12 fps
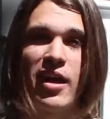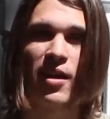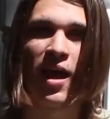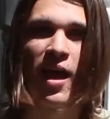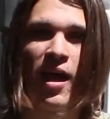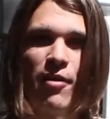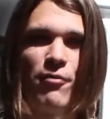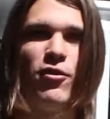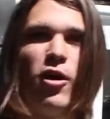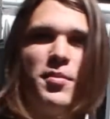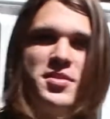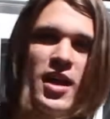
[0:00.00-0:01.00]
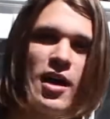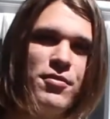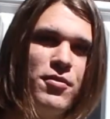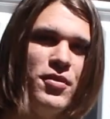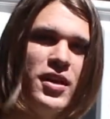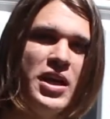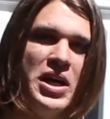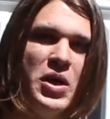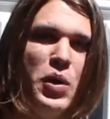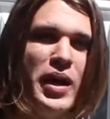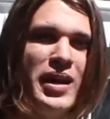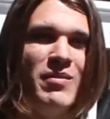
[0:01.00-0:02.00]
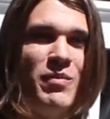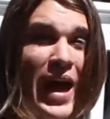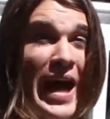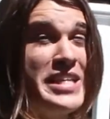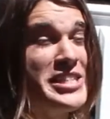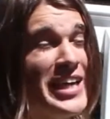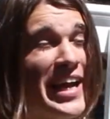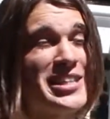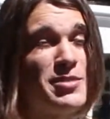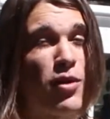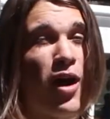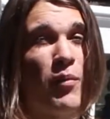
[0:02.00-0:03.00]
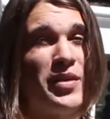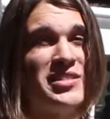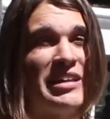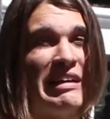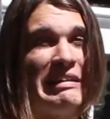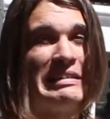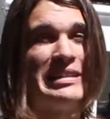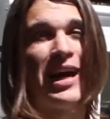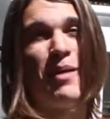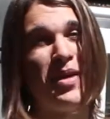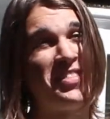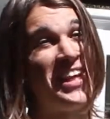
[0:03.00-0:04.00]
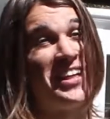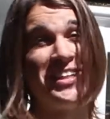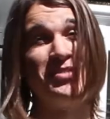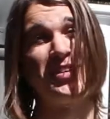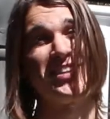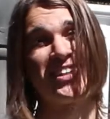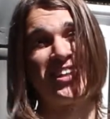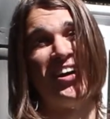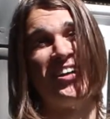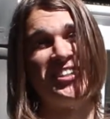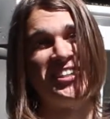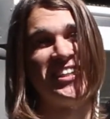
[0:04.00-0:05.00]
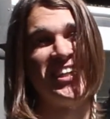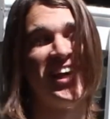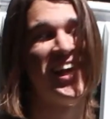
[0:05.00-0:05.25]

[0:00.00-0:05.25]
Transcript: at film stuff and video, and as you guys can probably tell, I'm not that good with technology.